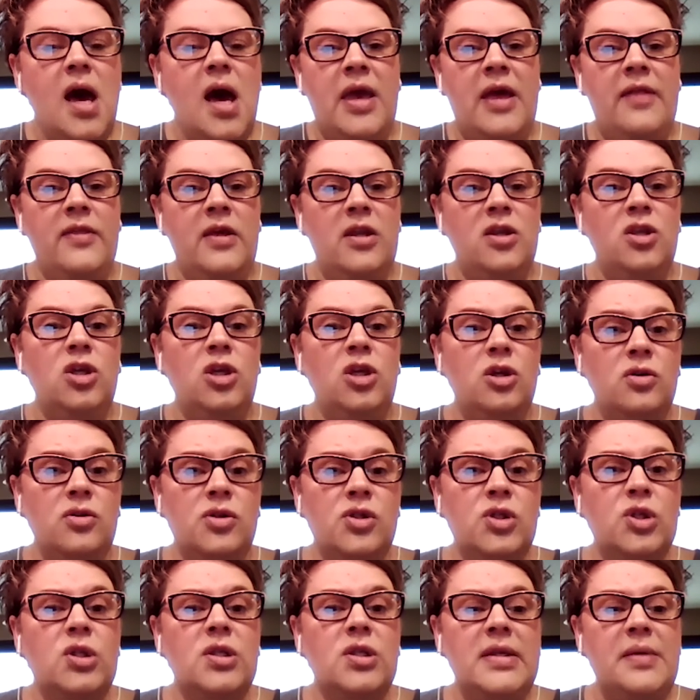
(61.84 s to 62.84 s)
And then
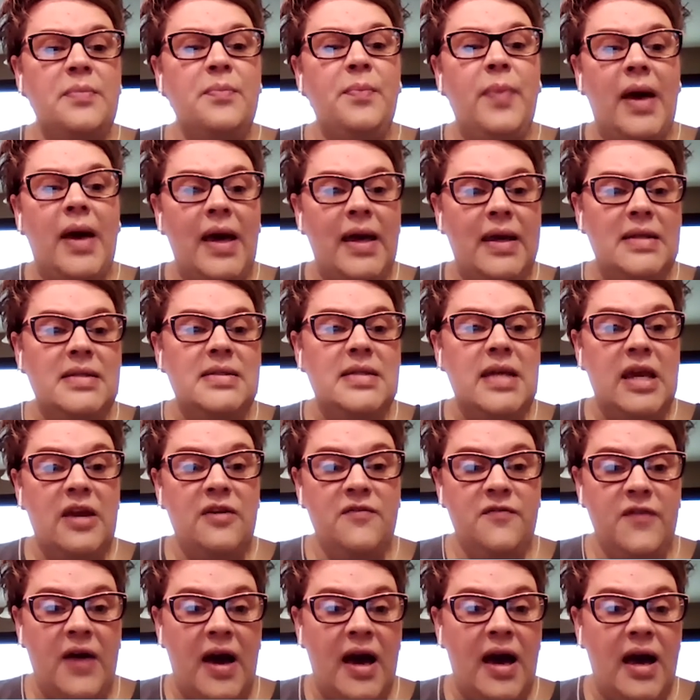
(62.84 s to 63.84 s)
usually by day
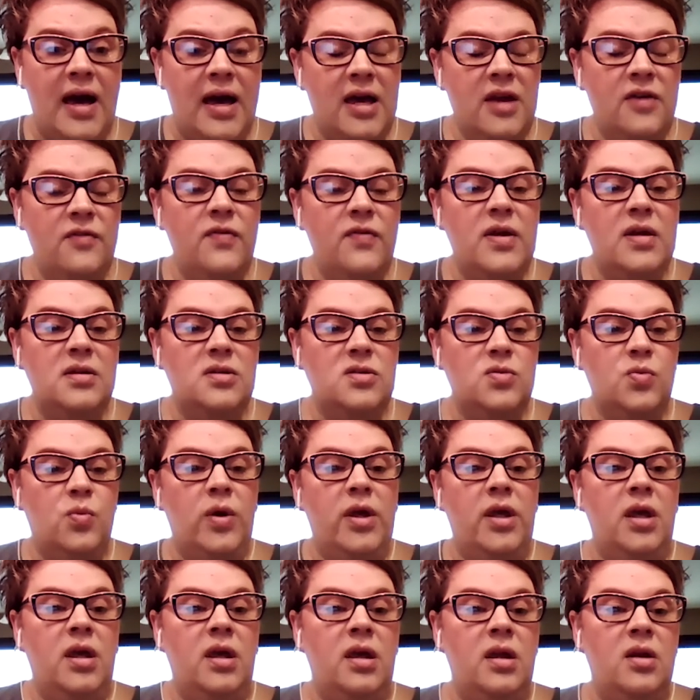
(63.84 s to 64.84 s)
5 is
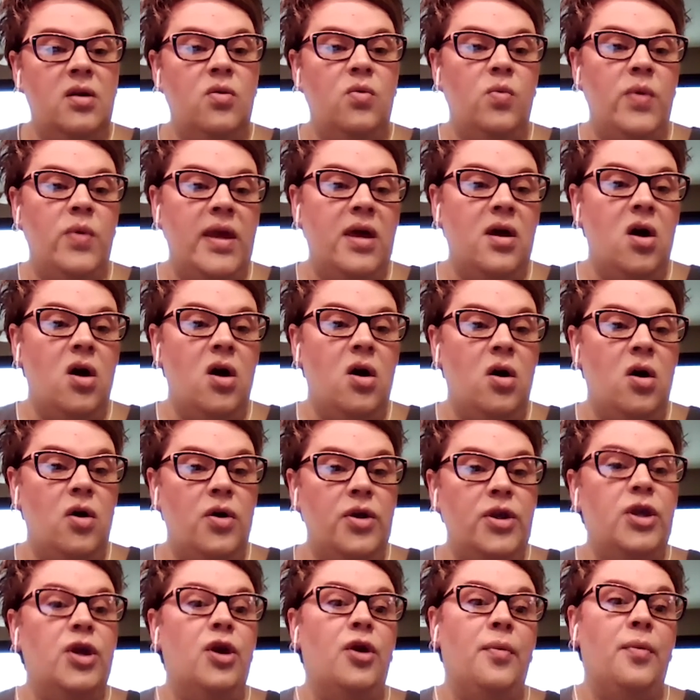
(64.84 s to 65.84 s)
when we
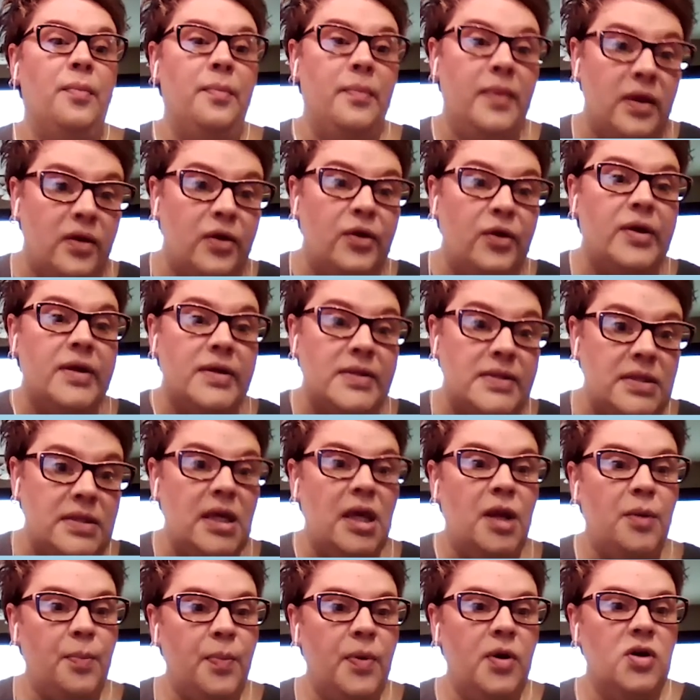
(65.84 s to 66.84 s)
call your milk is
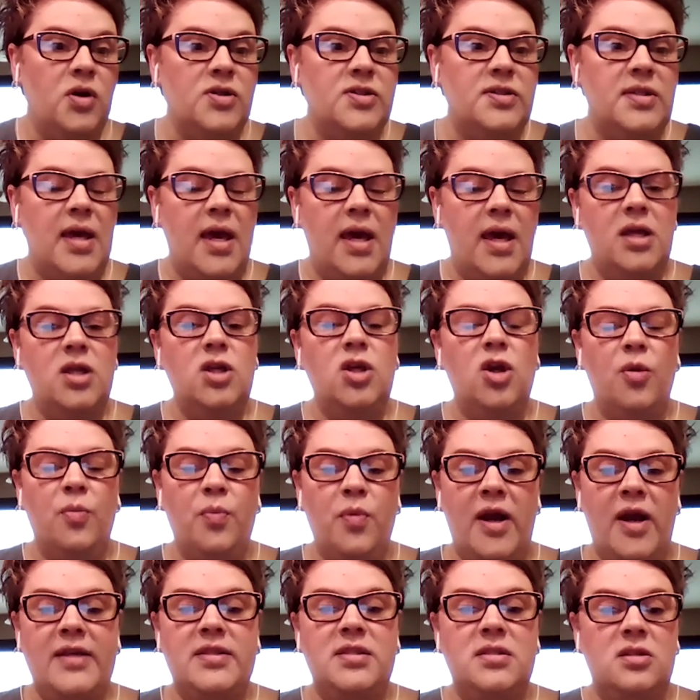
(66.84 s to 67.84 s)
in per se. Your
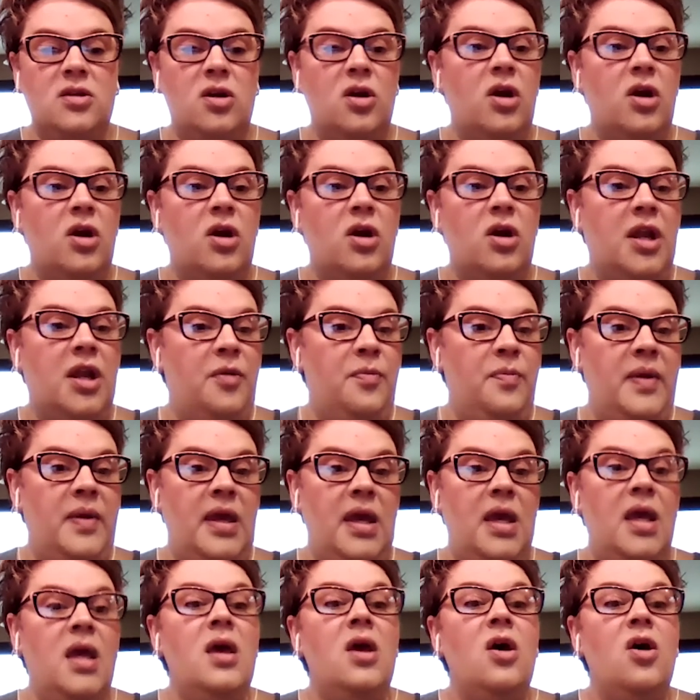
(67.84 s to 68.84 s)
breasts are going to
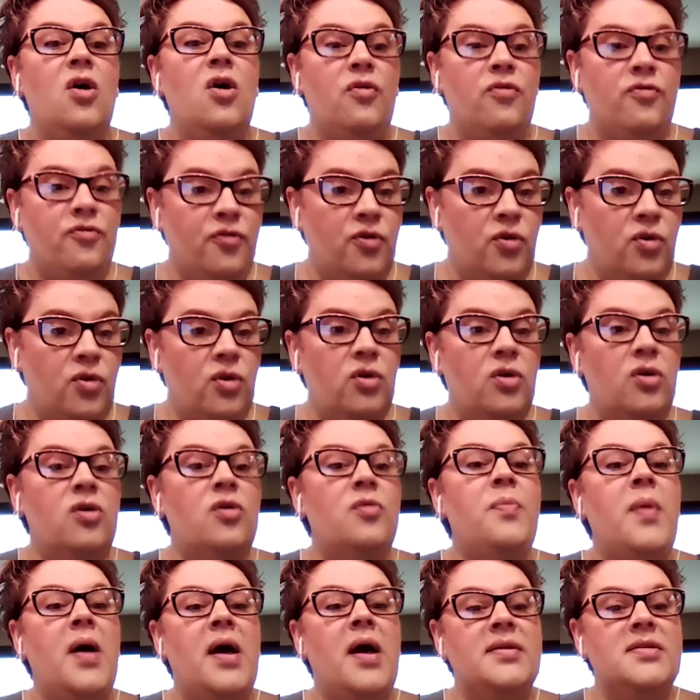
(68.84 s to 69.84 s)
be
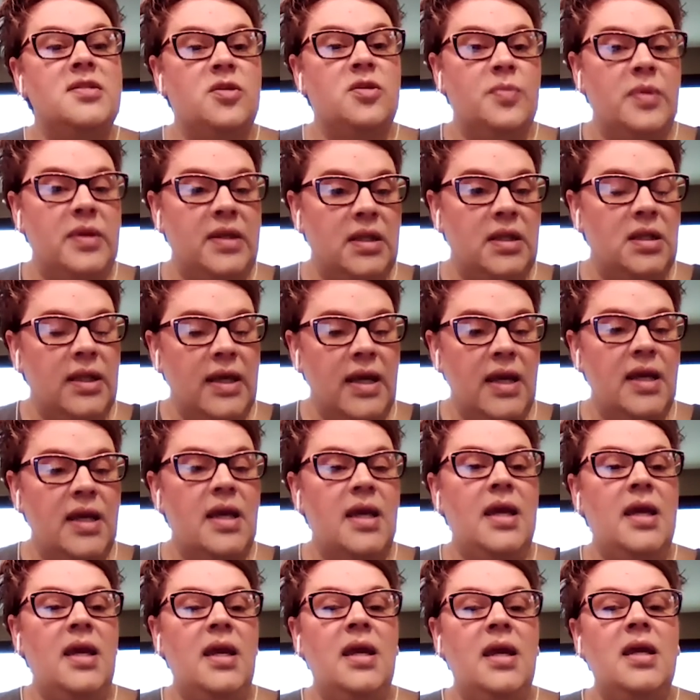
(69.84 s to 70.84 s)
full, possibly
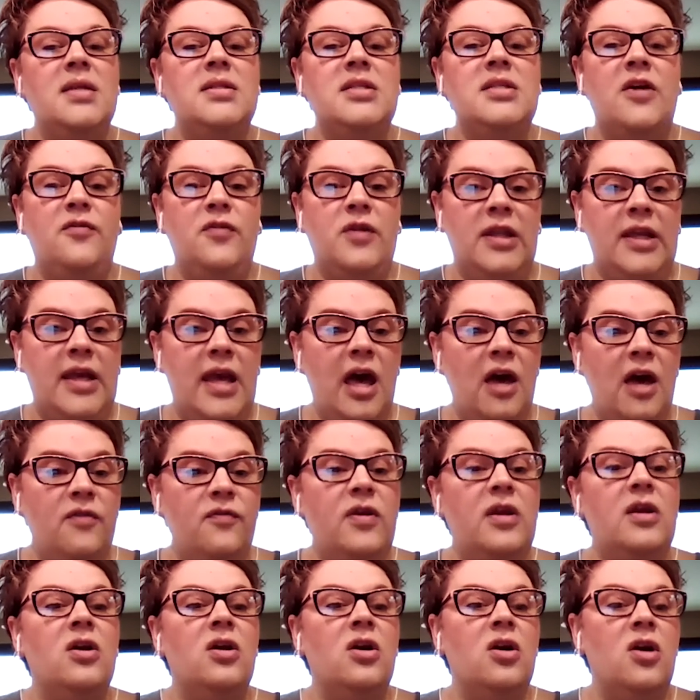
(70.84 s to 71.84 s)
leaking, definitely
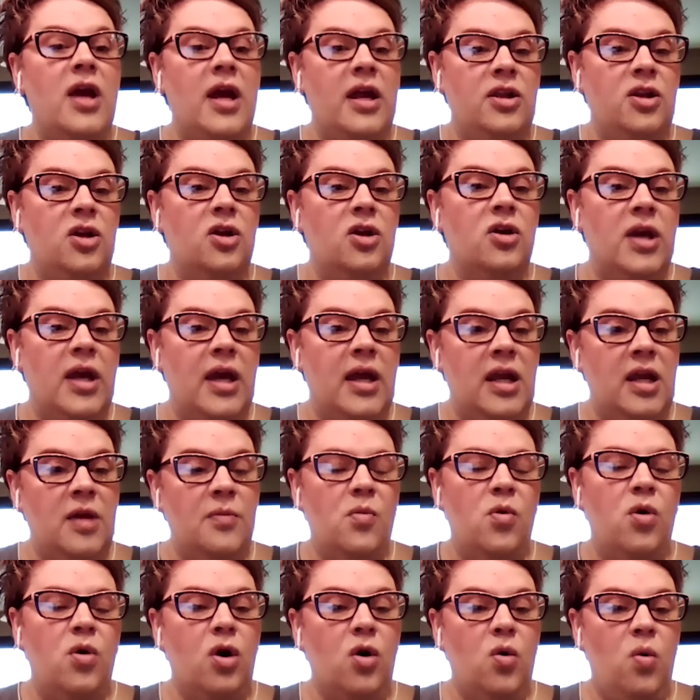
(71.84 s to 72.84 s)
heavier, and you're getting
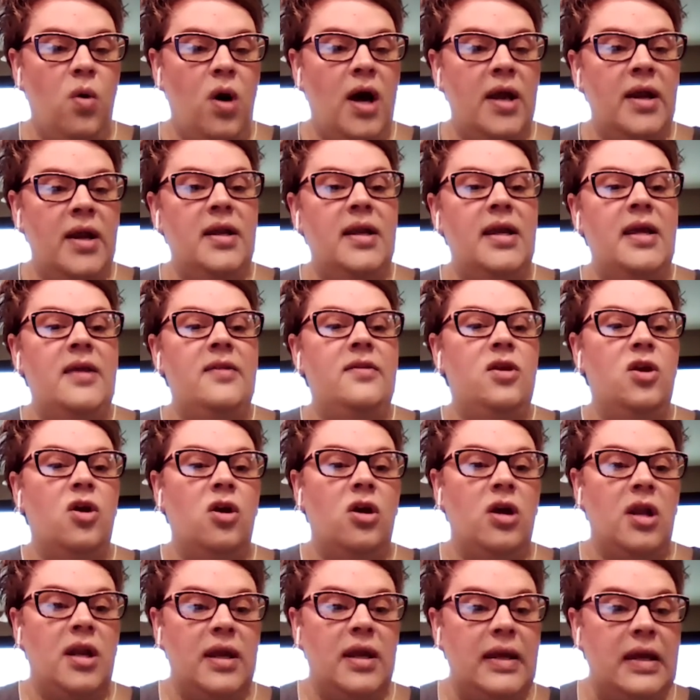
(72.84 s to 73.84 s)
more quantity. You're
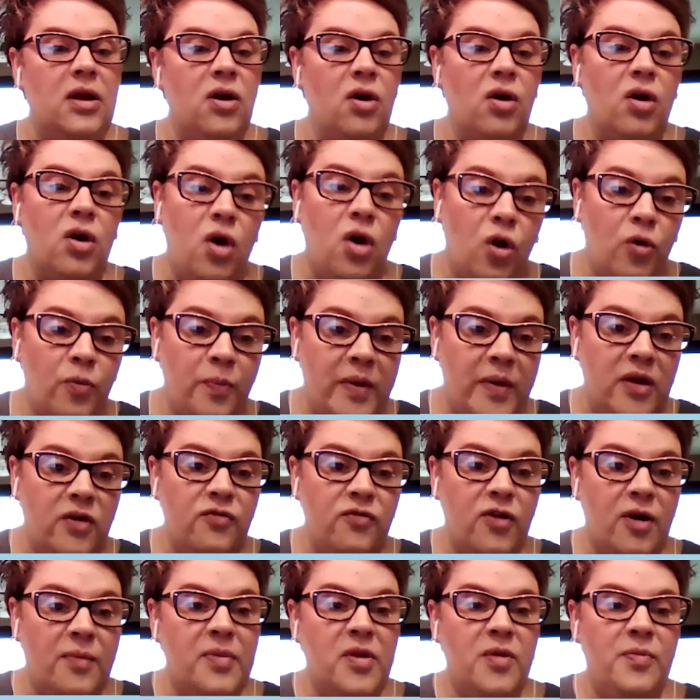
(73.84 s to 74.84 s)
going to hear gulping
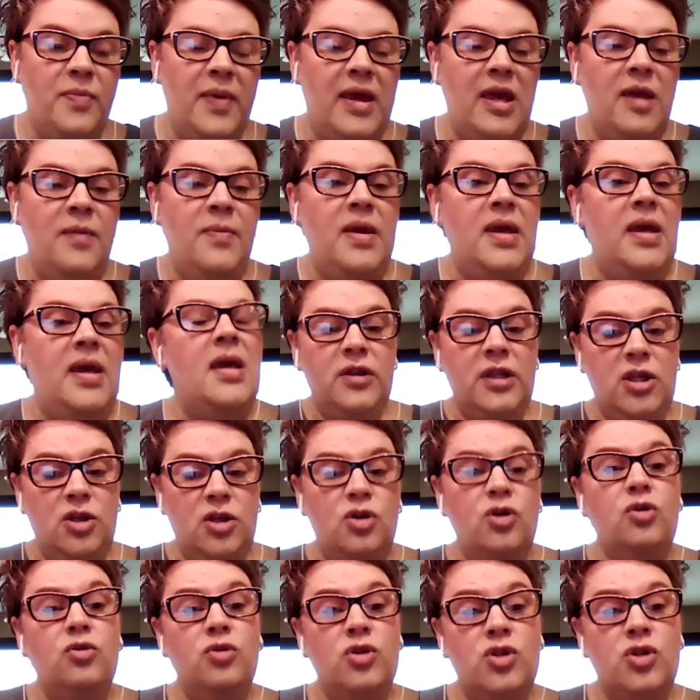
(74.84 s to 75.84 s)
from the baby.
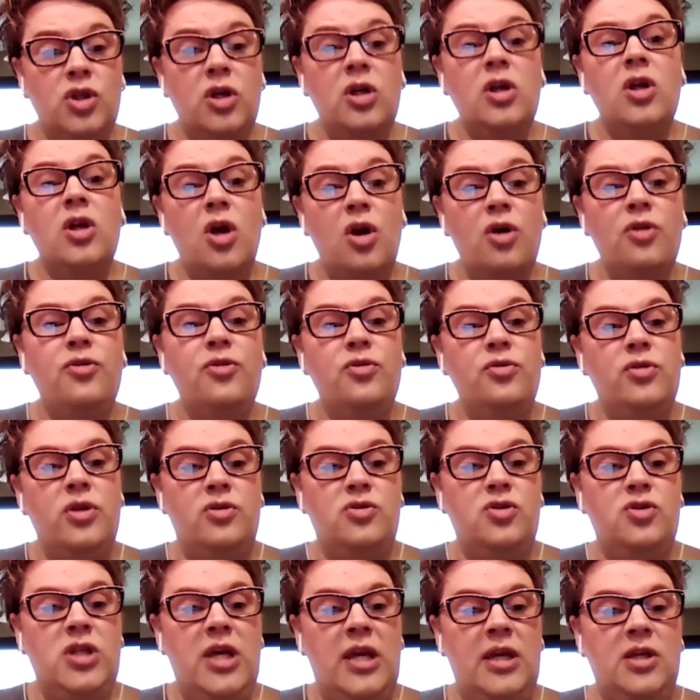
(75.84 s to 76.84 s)
You should go through
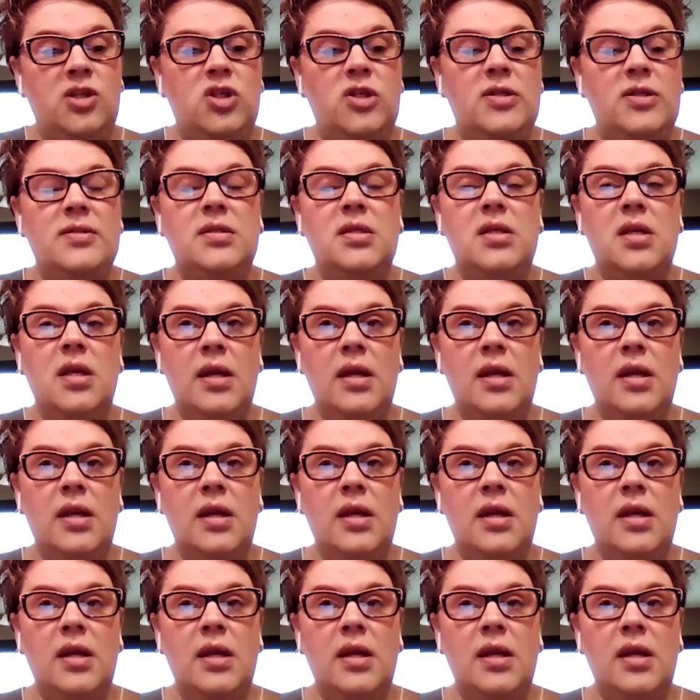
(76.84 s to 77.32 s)
those changes.